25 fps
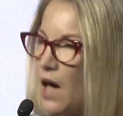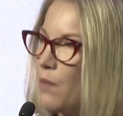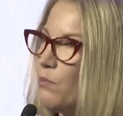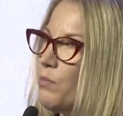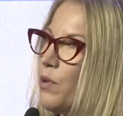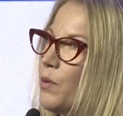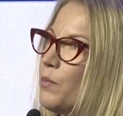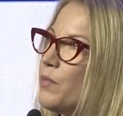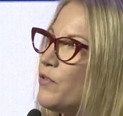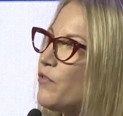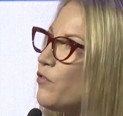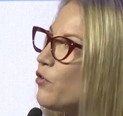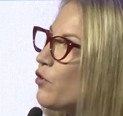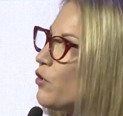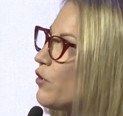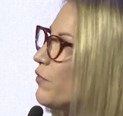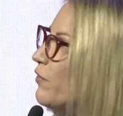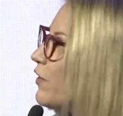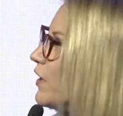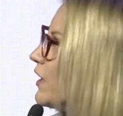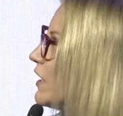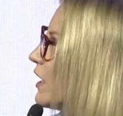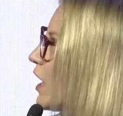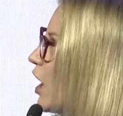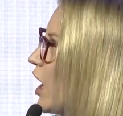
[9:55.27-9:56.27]
But before
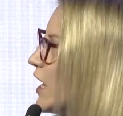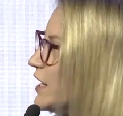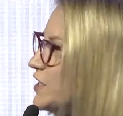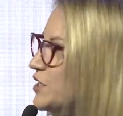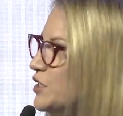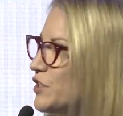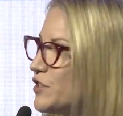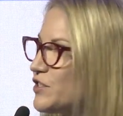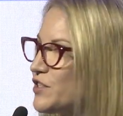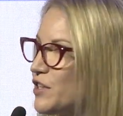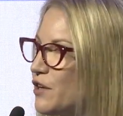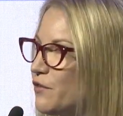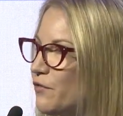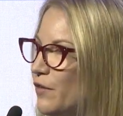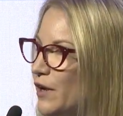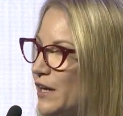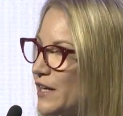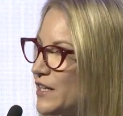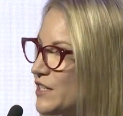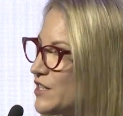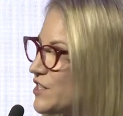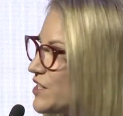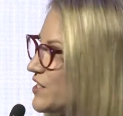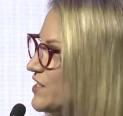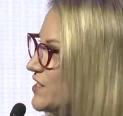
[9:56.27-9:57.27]
I do so, if I
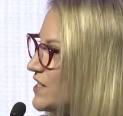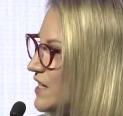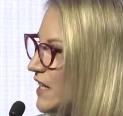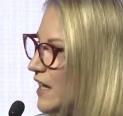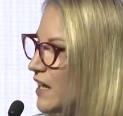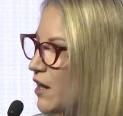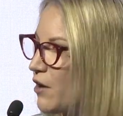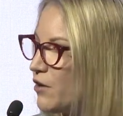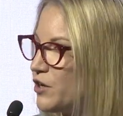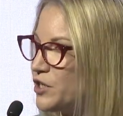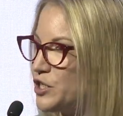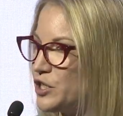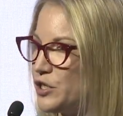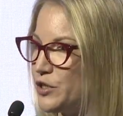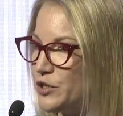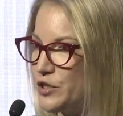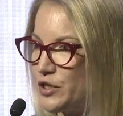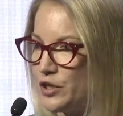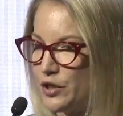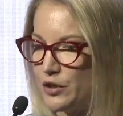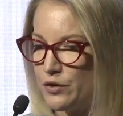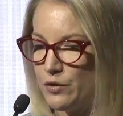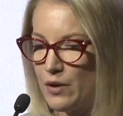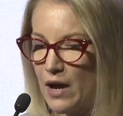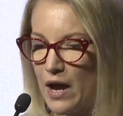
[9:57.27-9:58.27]
could just encourage you
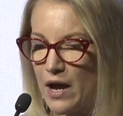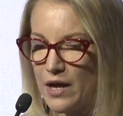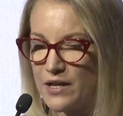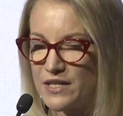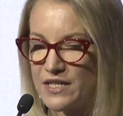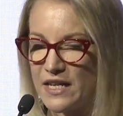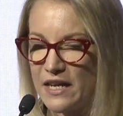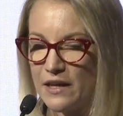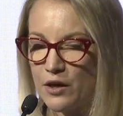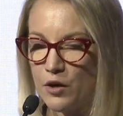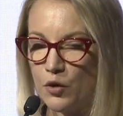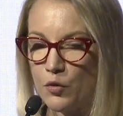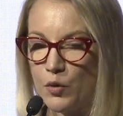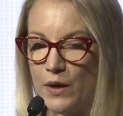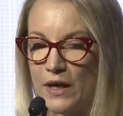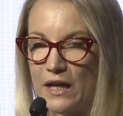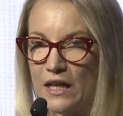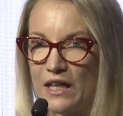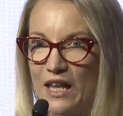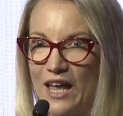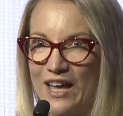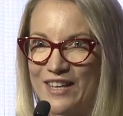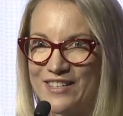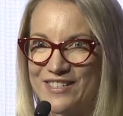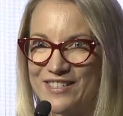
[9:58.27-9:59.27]
to take a quick
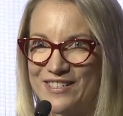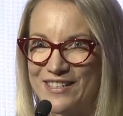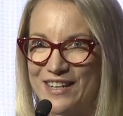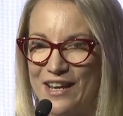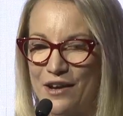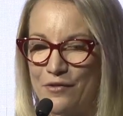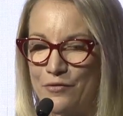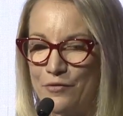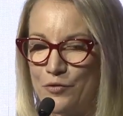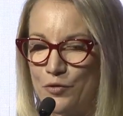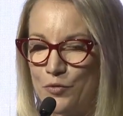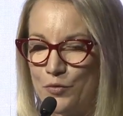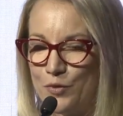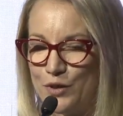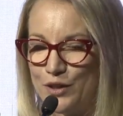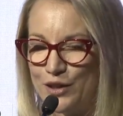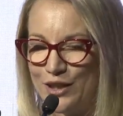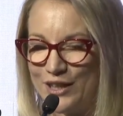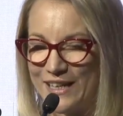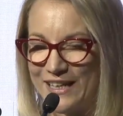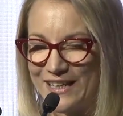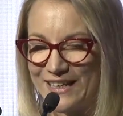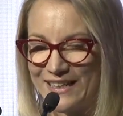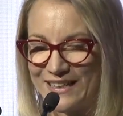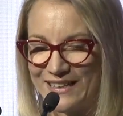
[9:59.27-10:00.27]
glance at our
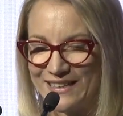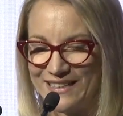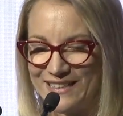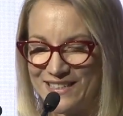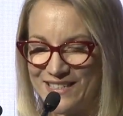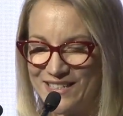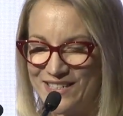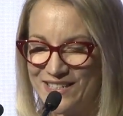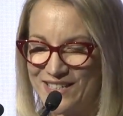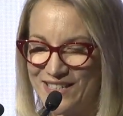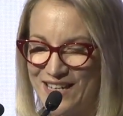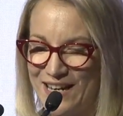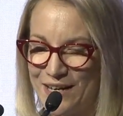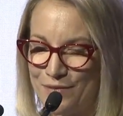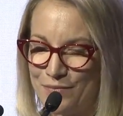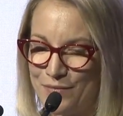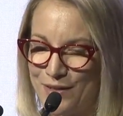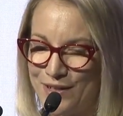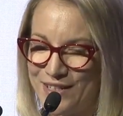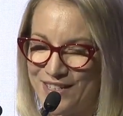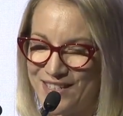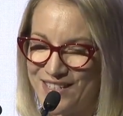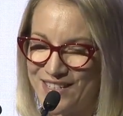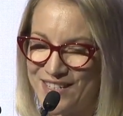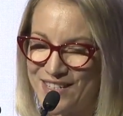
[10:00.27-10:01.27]
forward-looking
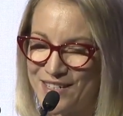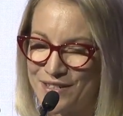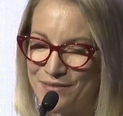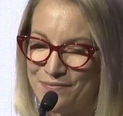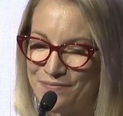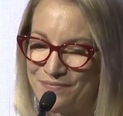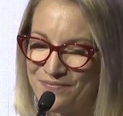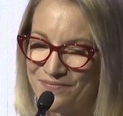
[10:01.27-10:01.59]
statements.